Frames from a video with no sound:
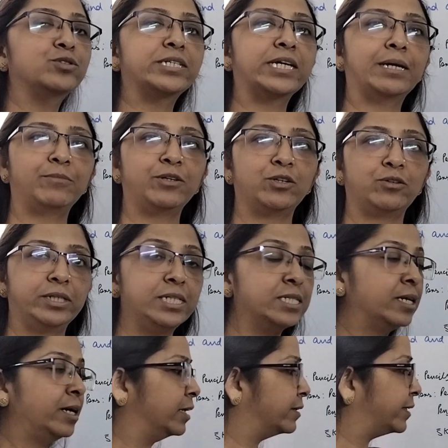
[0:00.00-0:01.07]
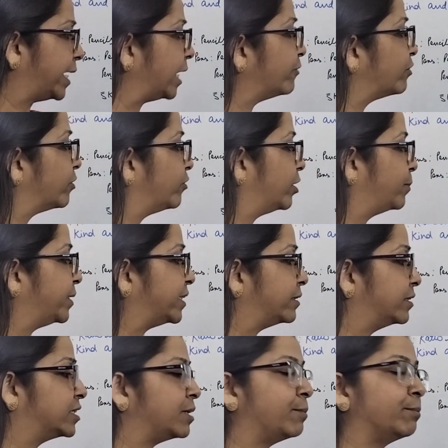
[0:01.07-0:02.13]
same units, then we will be
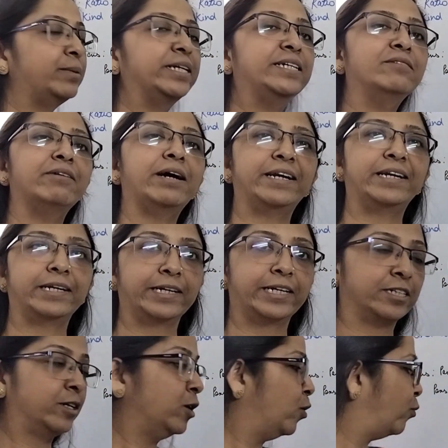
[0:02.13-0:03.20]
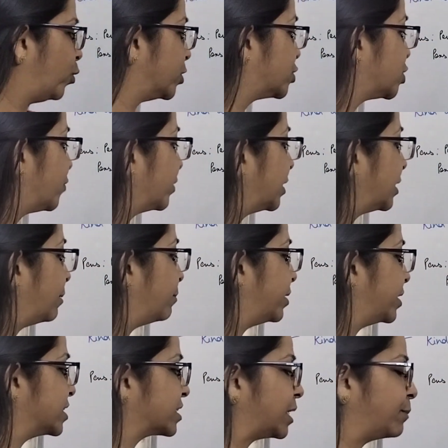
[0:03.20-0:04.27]
simply dividing it. Whatsoever the number
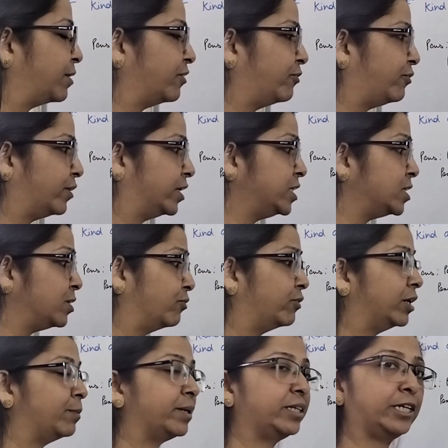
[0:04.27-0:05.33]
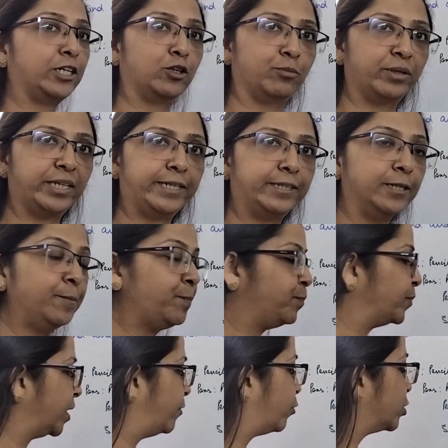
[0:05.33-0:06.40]
is coming first will be the numerator.
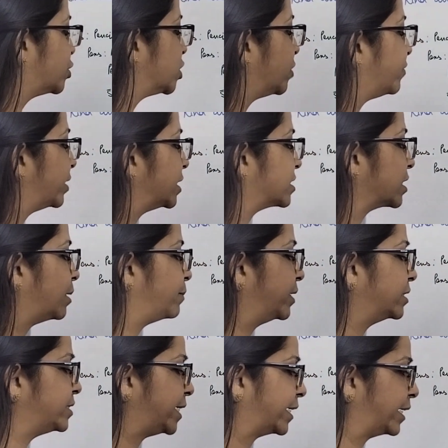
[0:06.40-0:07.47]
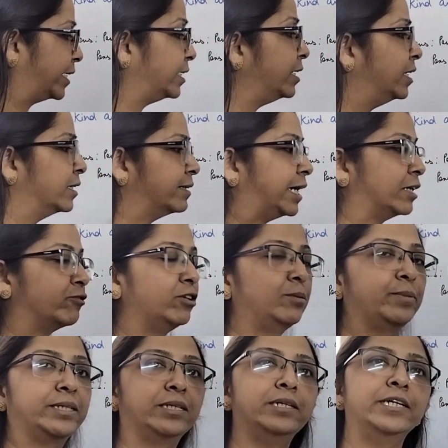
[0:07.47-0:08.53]
Whatsoever is coming second, that will
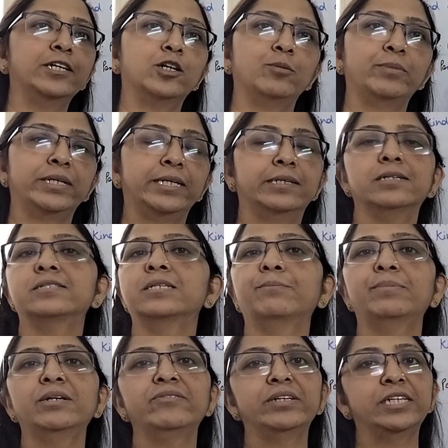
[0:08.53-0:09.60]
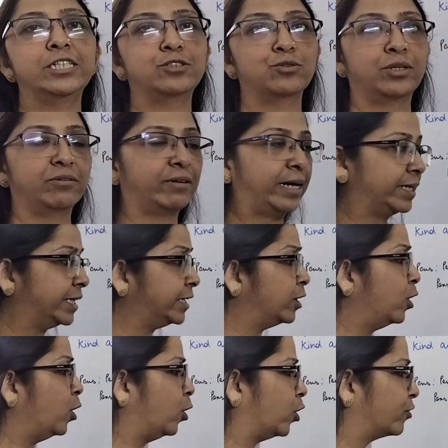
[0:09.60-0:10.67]
be the denominator. Simply we need to divide it,
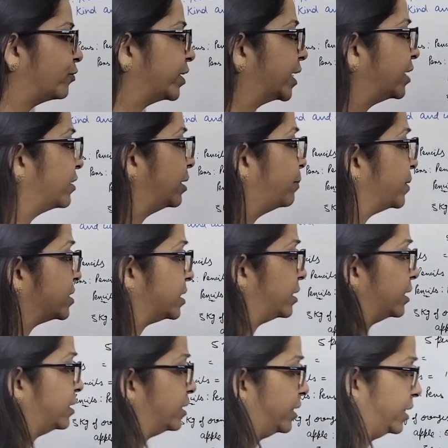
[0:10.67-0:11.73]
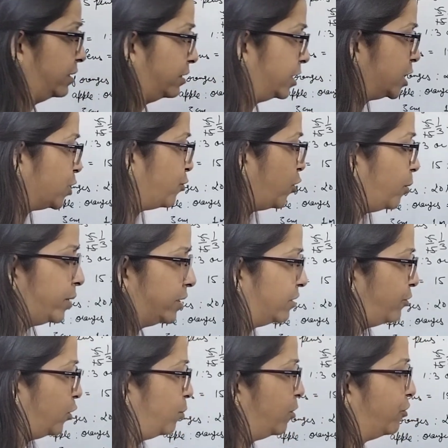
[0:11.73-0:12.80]
or we can represent it in this form, in the
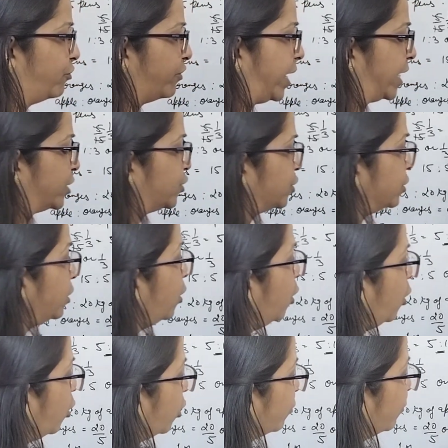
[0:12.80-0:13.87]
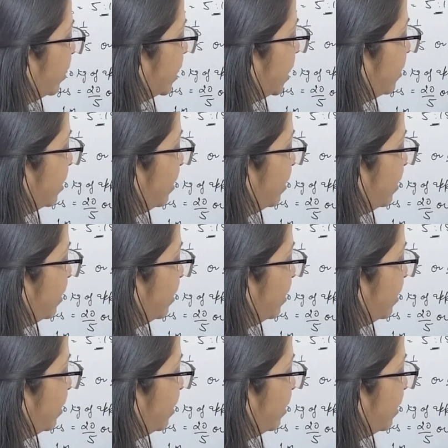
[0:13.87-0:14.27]
form of fraction, or we can